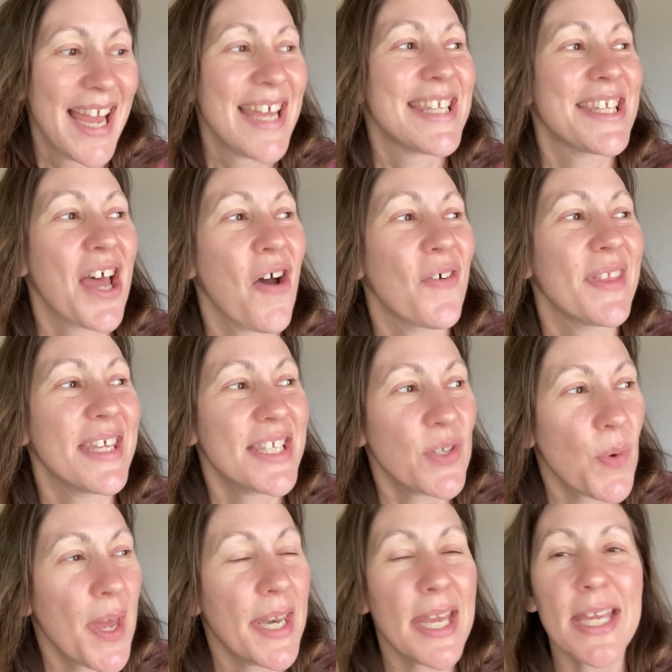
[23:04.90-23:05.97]
So this
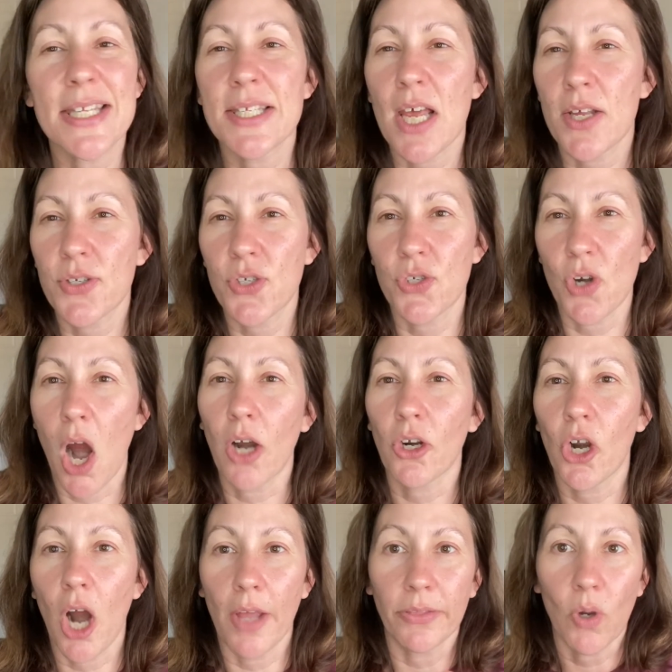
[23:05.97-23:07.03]
one is
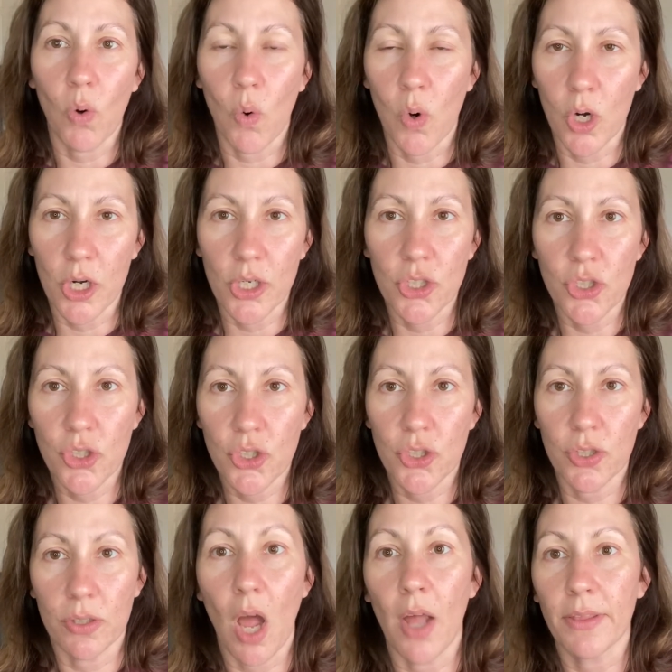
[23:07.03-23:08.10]
stronger on the
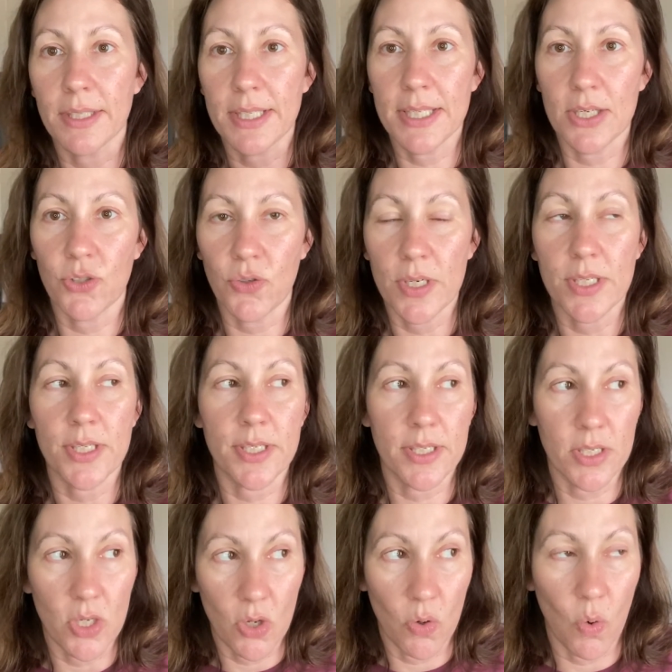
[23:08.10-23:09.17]
orange, on the citrus
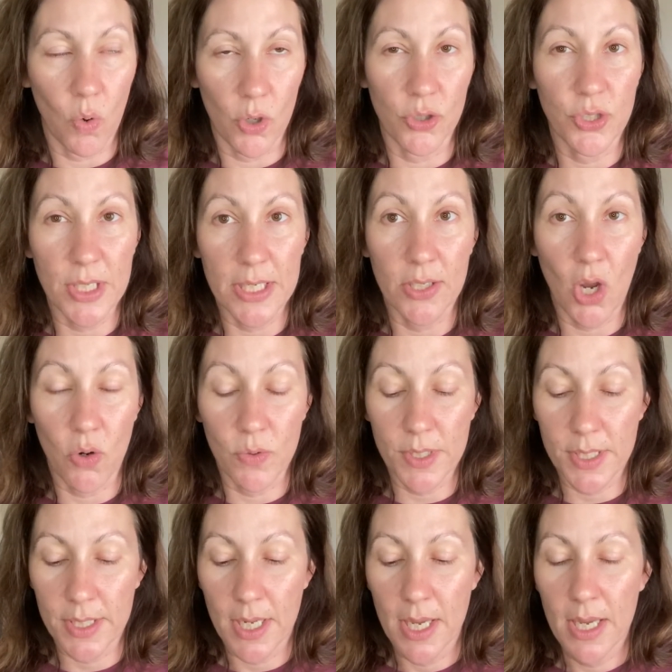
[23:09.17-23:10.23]
orangey
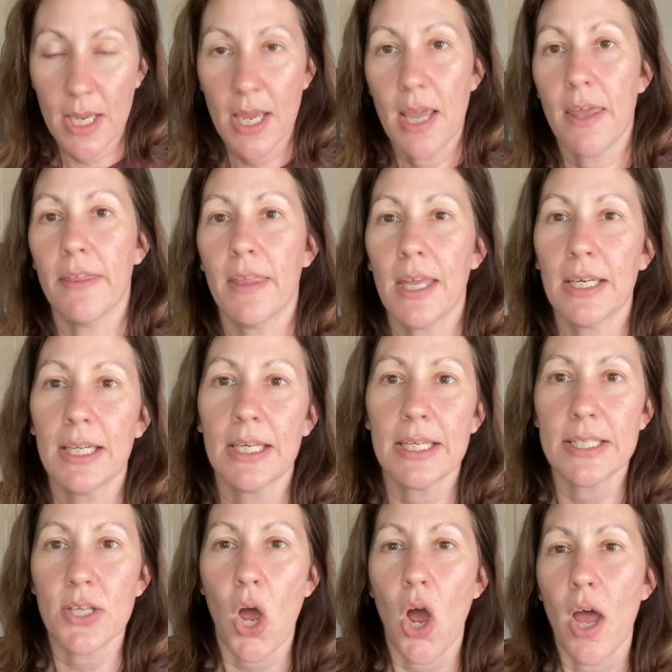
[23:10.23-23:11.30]
notes, than it
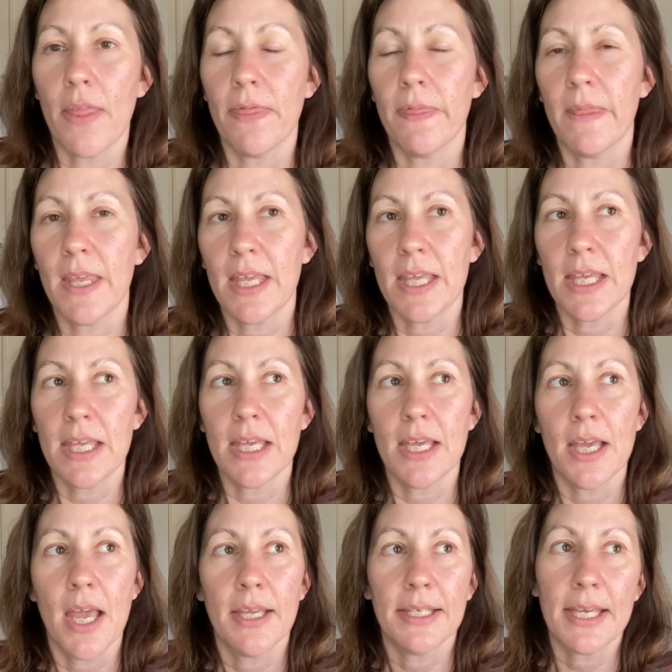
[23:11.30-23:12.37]
is on the
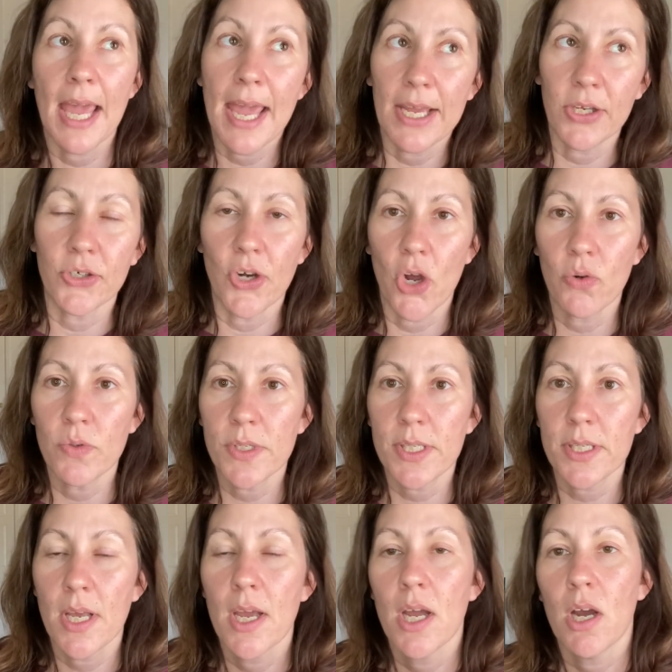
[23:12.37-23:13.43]
cake
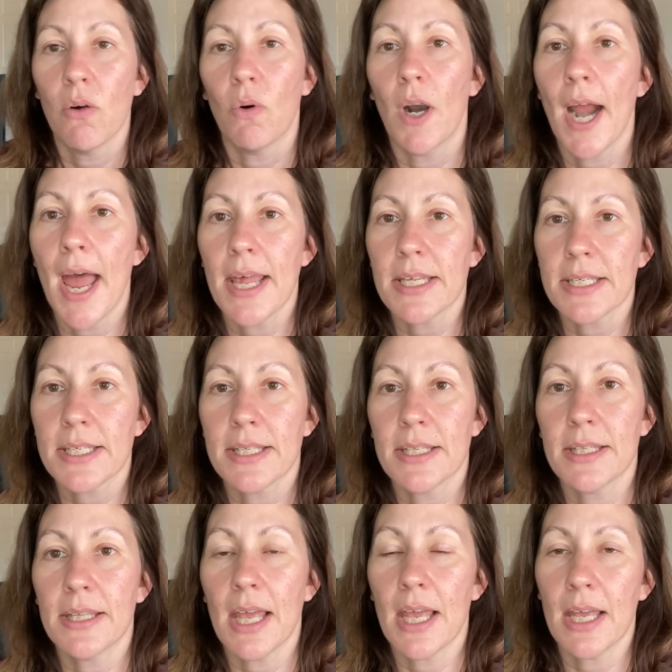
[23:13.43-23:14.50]
notes, whereas
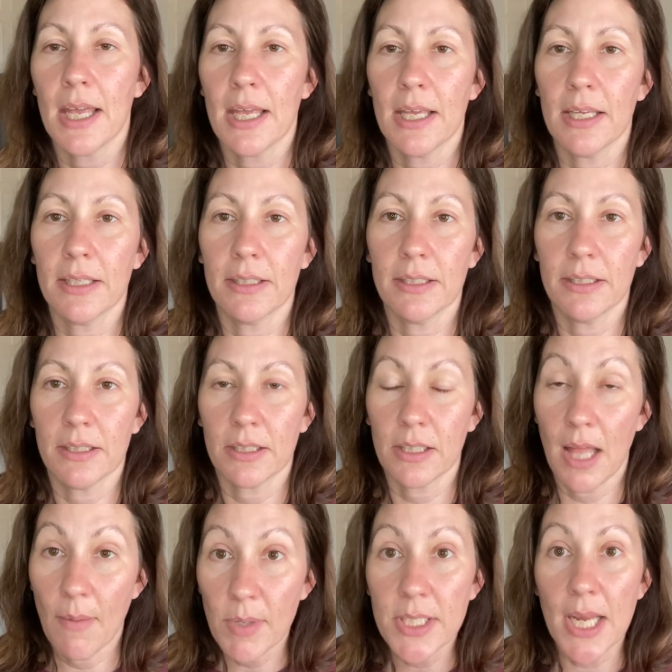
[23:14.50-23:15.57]
the
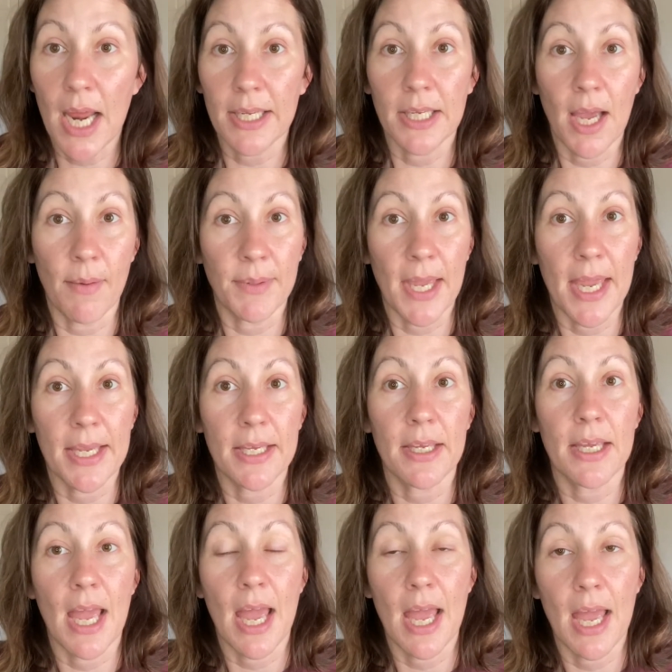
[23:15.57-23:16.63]
Clementine Cupcake
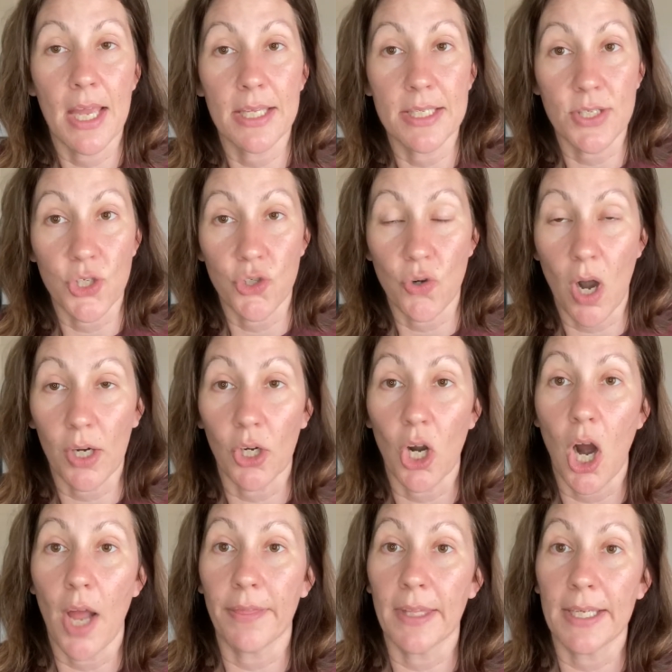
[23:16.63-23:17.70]
is stronger
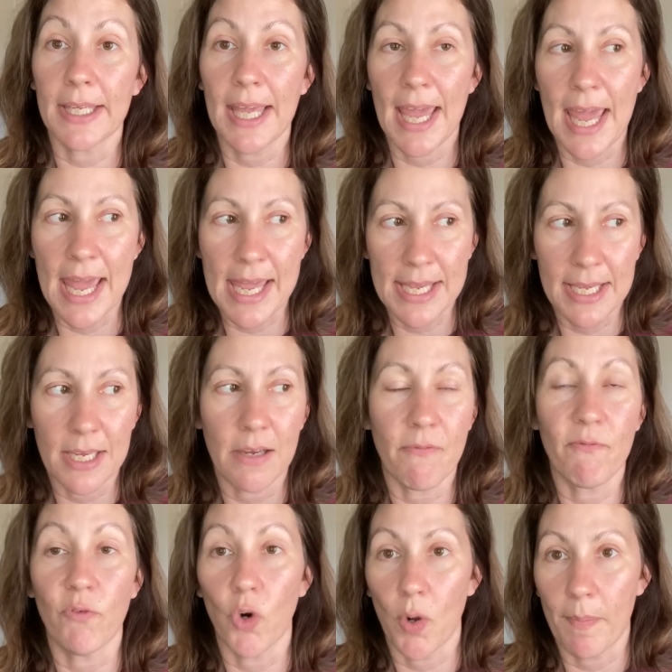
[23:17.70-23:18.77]
on the cake
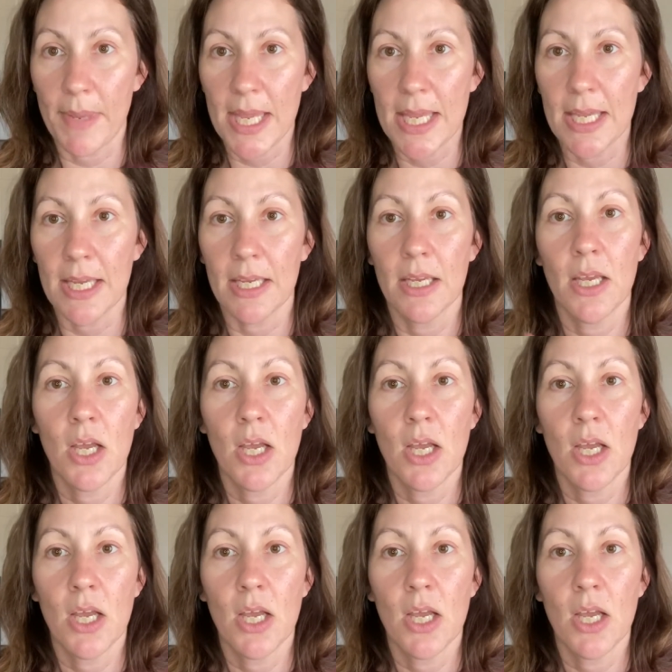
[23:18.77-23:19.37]
for me